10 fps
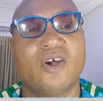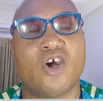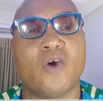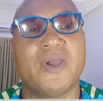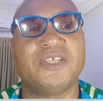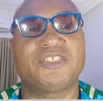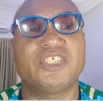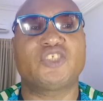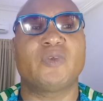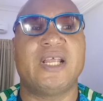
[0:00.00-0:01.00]
or when you
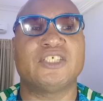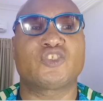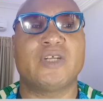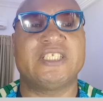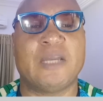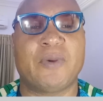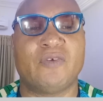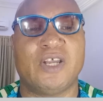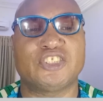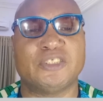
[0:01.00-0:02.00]
teach students through
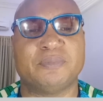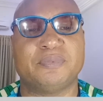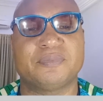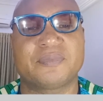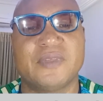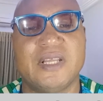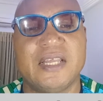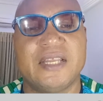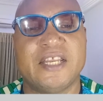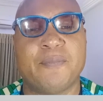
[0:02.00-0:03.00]
entrepreneurship,
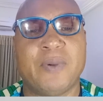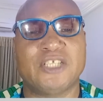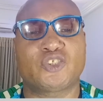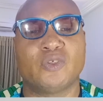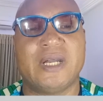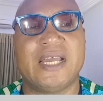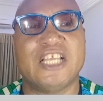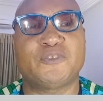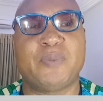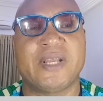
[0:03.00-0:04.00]
they pass through an
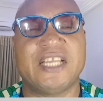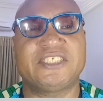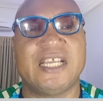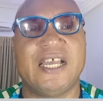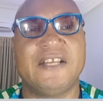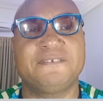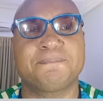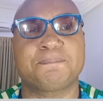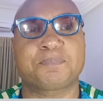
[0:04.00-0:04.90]
experiential